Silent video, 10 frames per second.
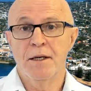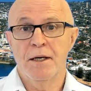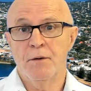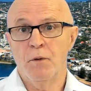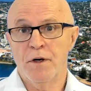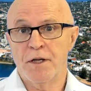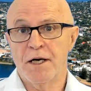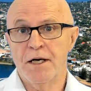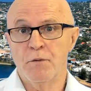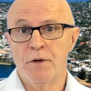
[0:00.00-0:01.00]
And one of the
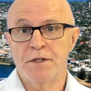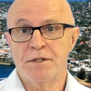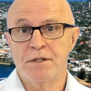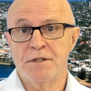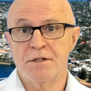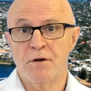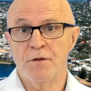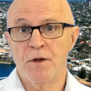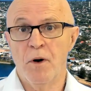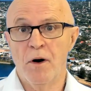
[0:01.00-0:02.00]
key questions on
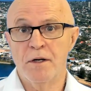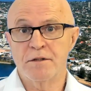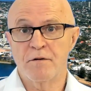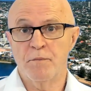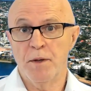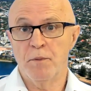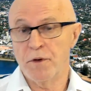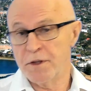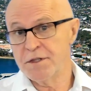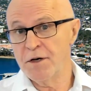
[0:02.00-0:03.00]
the minds of people
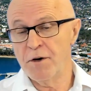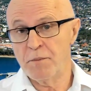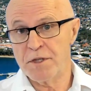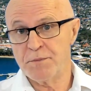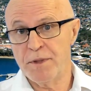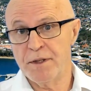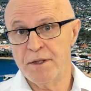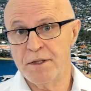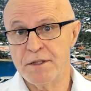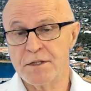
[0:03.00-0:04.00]
considering Brisbane
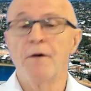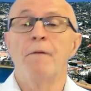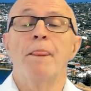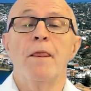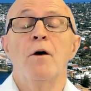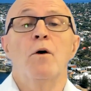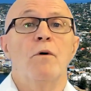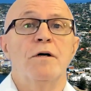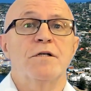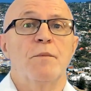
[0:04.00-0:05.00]
is,
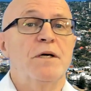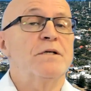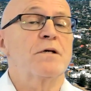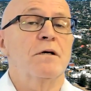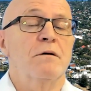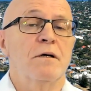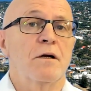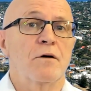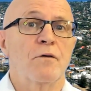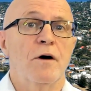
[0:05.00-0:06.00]
why has there been so
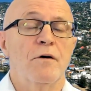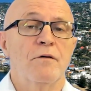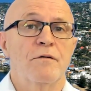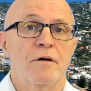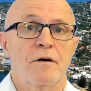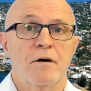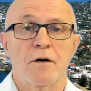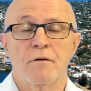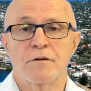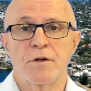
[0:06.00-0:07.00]
little growth
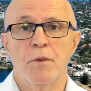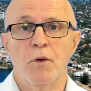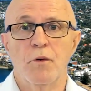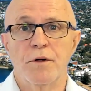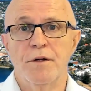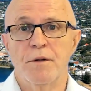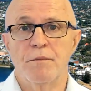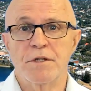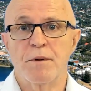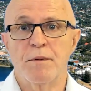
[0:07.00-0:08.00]
across the board in the
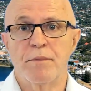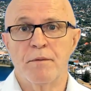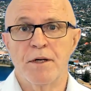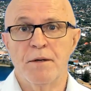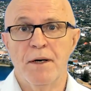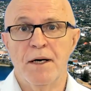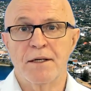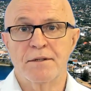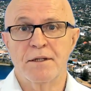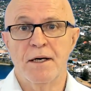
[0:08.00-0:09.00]
Brisbane property
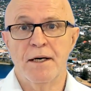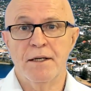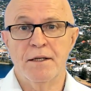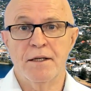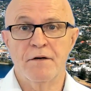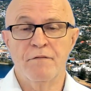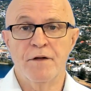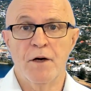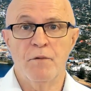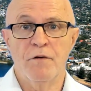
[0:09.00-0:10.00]
market to date, given
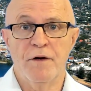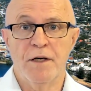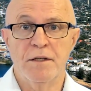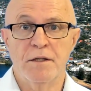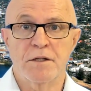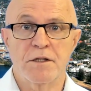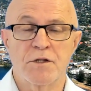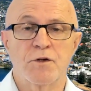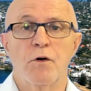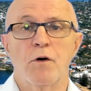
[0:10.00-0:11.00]
that we've had such
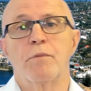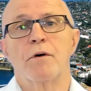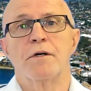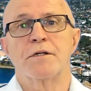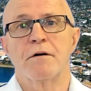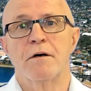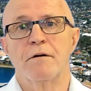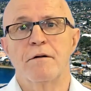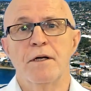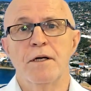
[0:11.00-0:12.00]
strong price growth